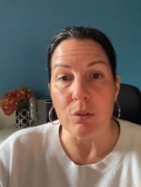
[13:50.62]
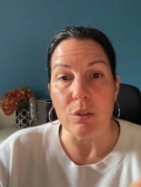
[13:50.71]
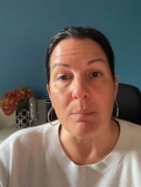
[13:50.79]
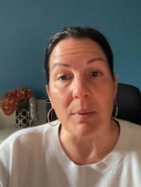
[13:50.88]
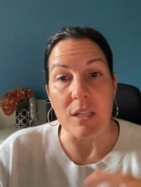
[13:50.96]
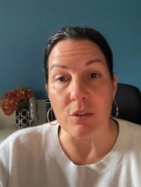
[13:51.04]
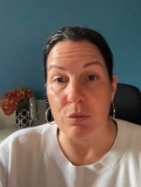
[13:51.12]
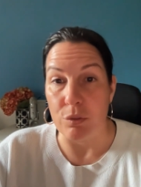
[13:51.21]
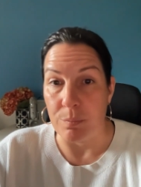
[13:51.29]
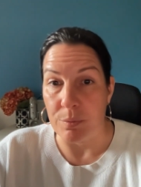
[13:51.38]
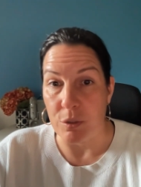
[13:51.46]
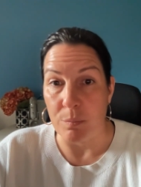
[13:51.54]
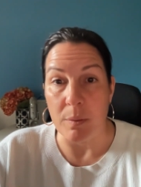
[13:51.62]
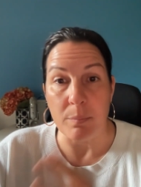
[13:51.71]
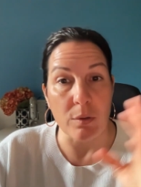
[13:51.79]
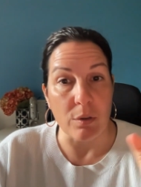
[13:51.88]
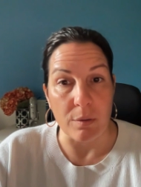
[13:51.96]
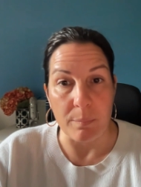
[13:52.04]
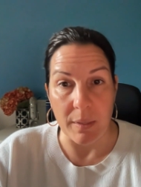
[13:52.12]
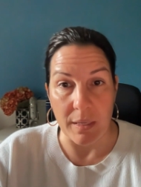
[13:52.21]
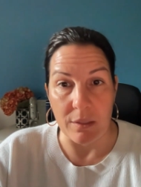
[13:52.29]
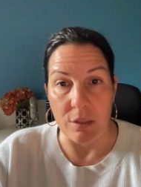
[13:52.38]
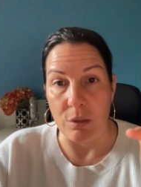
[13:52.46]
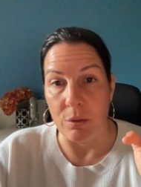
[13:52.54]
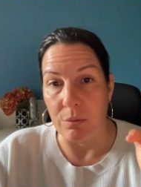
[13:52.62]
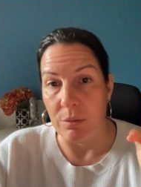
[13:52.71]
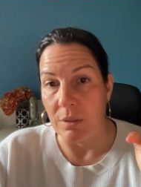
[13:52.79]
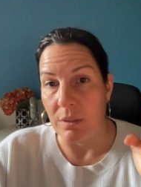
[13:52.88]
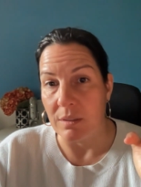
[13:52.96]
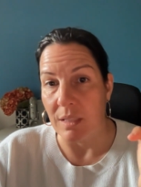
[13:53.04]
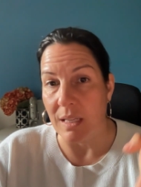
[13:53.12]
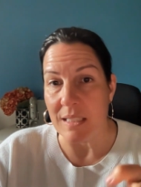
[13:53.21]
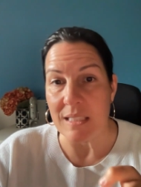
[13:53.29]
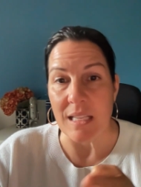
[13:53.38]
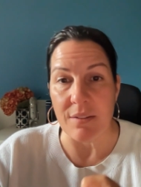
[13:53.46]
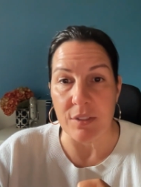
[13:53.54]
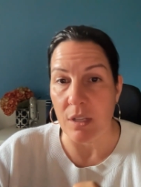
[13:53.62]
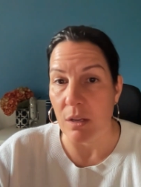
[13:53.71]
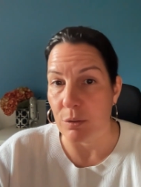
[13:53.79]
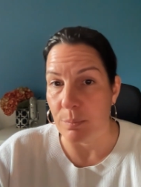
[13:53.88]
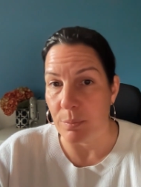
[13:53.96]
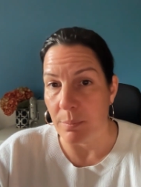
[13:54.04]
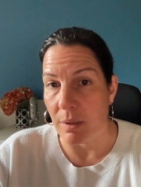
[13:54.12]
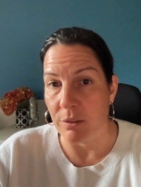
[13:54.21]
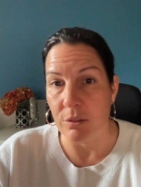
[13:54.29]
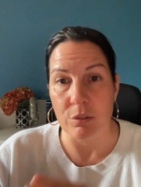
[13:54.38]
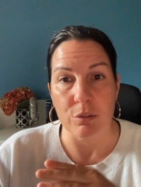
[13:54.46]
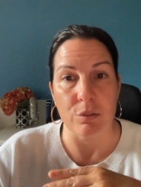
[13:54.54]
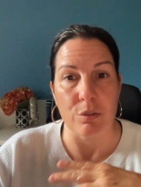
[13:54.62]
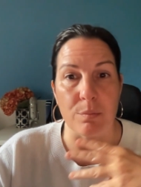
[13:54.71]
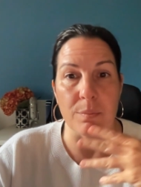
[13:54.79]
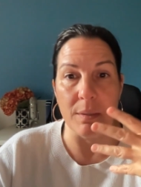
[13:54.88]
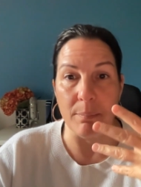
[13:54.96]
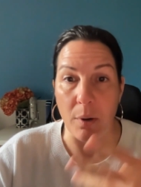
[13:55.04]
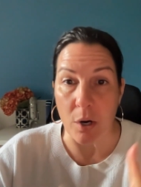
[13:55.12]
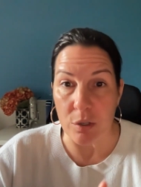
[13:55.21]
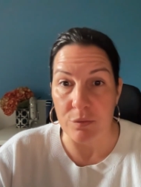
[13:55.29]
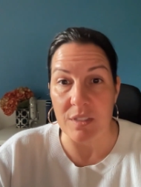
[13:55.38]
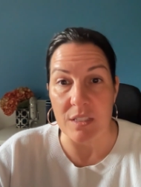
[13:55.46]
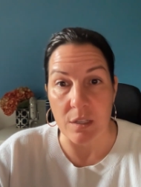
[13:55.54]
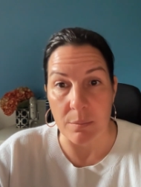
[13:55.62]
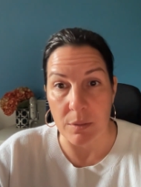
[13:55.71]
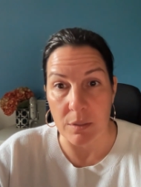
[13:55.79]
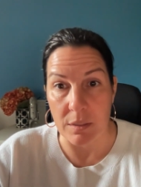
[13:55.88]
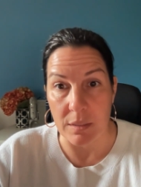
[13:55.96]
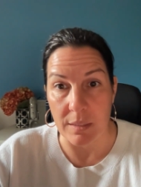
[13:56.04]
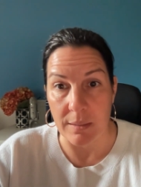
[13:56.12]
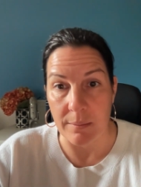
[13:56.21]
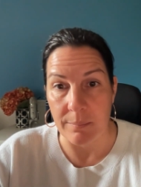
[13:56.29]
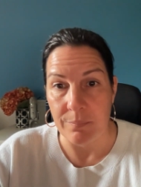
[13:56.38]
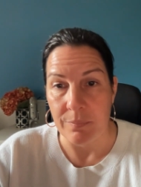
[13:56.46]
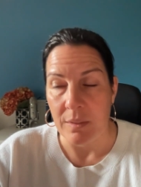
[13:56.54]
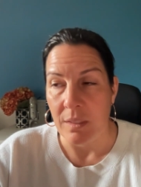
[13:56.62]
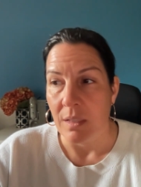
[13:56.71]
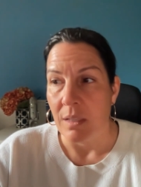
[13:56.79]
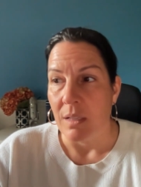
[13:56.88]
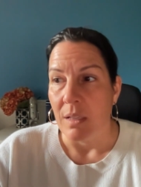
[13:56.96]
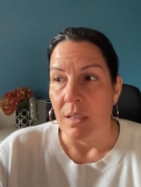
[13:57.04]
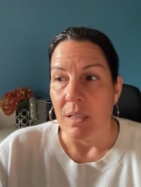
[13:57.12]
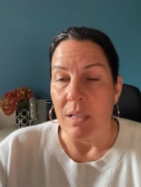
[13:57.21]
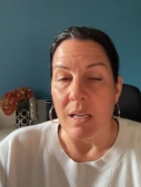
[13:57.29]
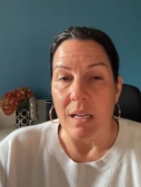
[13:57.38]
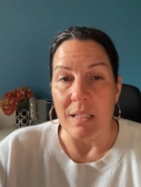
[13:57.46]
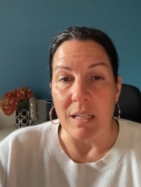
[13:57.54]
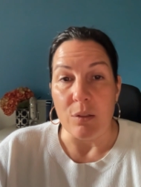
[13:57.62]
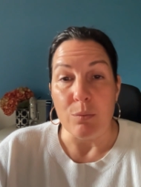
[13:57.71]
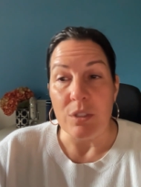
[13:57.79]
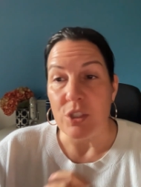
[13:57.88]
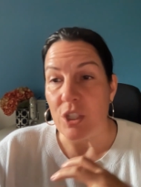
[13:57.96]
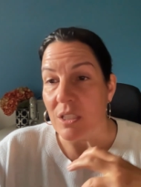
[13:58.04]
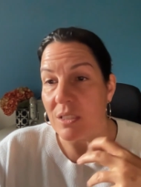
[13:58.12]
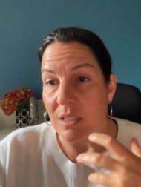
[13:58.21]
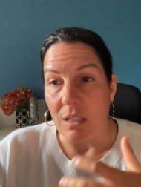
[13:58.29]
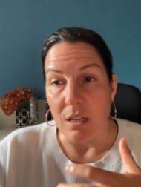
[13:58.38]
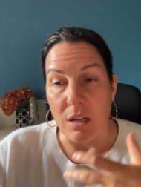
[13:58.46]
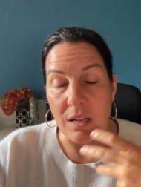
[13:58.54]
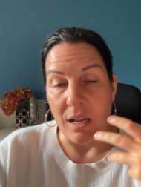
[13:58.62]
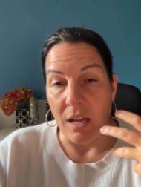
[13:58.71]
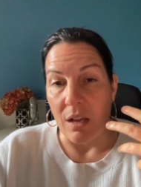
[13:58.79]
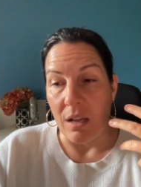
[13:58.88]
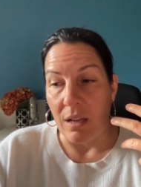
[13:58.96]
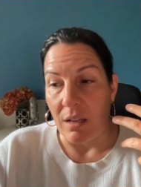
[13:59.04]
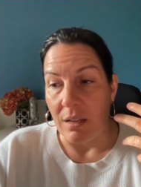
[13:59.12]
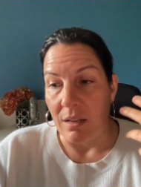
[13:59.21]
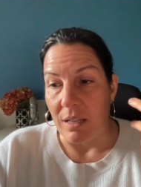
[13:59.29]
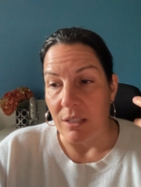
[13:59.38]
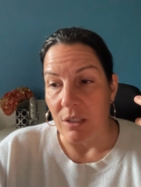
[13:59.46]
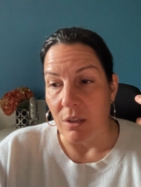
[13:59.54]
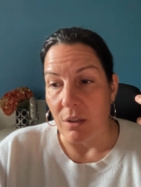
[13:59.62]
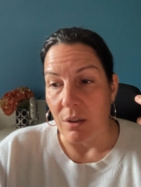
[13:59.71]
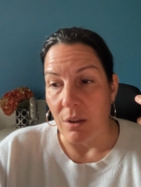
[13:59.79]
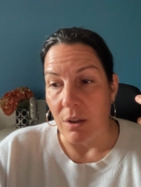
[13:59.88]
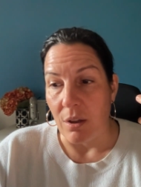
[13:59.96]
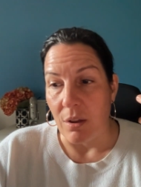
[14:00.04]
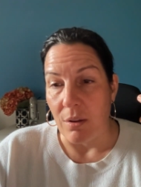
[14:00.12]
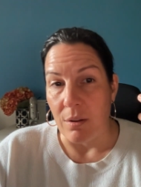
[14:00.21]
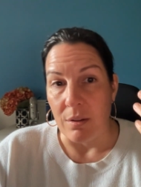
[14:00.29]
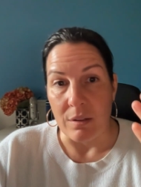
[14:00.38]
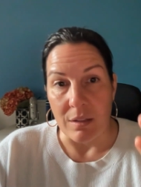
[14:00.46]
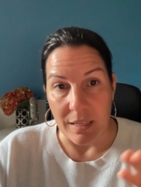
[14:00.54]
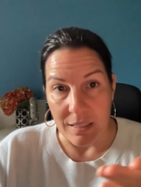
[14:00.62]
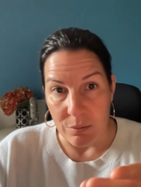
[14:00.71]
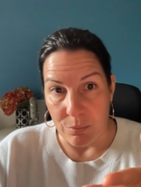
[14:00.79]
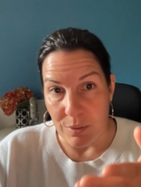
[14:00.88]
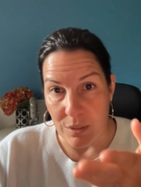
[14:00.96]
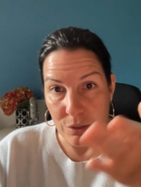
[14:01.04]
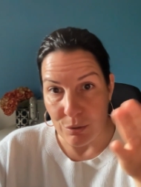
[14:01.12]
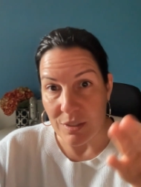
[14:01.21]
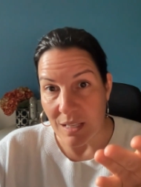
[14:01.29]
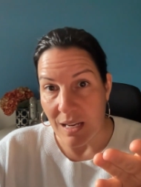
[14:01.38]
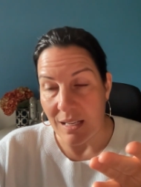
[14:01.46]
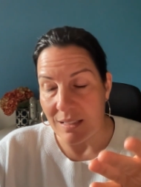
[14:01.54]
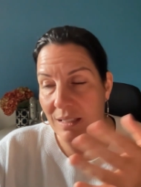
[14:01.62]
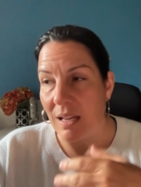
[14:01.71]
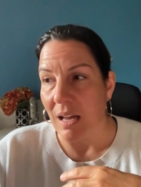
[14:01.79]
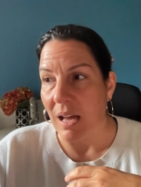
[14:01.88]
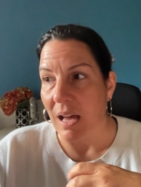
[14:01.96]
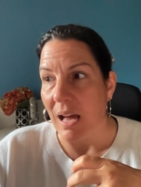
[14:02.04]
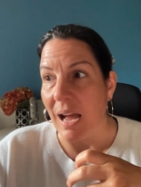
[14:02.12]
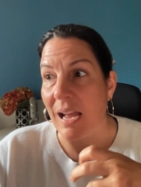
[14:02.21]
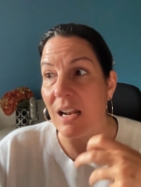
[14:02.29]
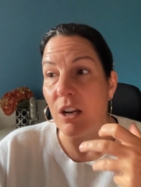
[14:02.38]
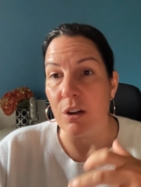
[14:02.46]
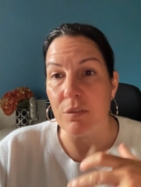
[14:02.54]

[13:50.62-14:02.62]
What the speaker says: a paid group. So people are paying, $97 per month to be part of this community. And then we just did like you said, I love